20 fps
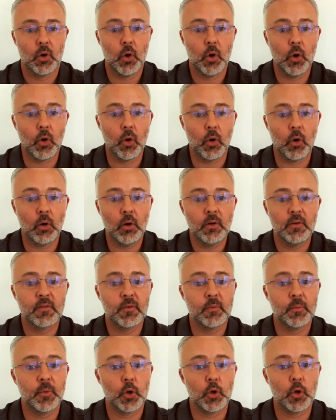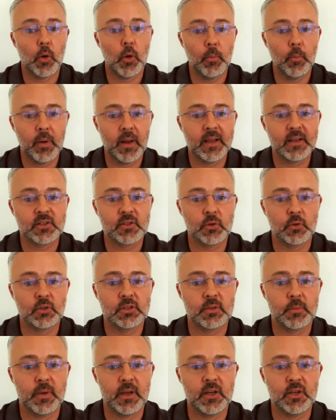Or for more complex
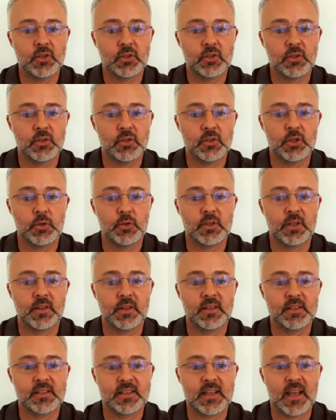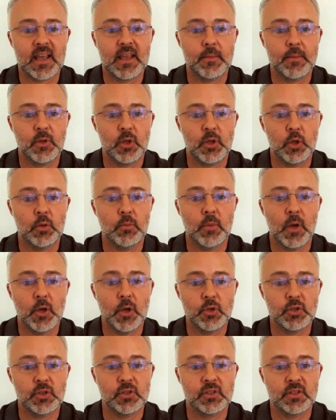automations using the same Hue
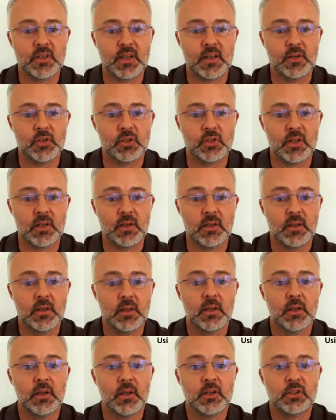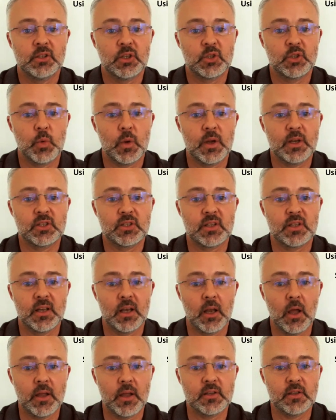motion sensor to switch the
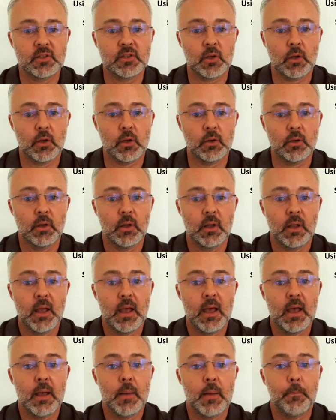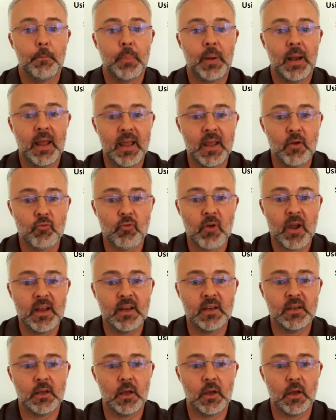lights on, play a
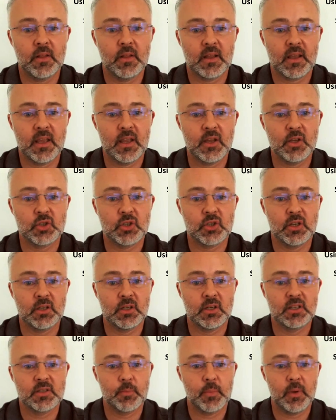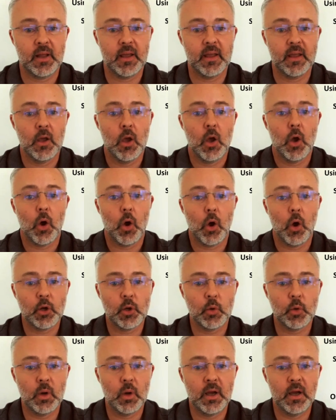radio in the kitchen display on
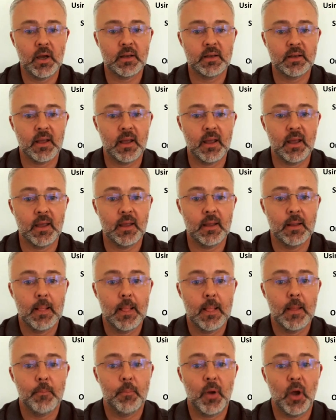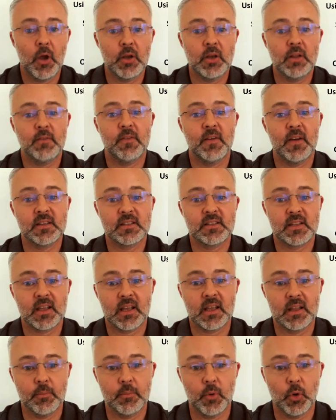a work day, but only first
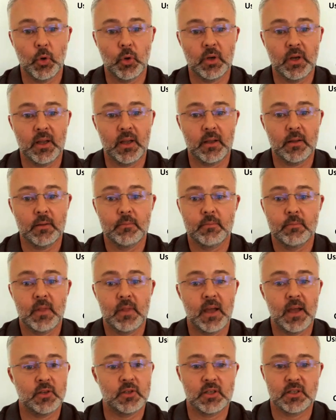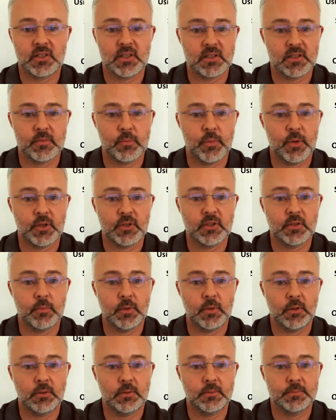thing in the morning, that just isn't
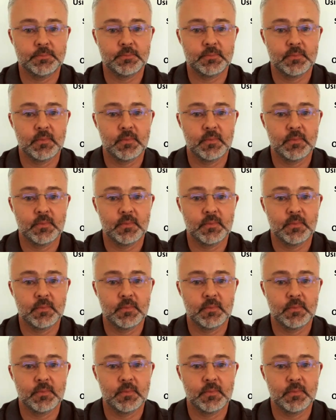possible.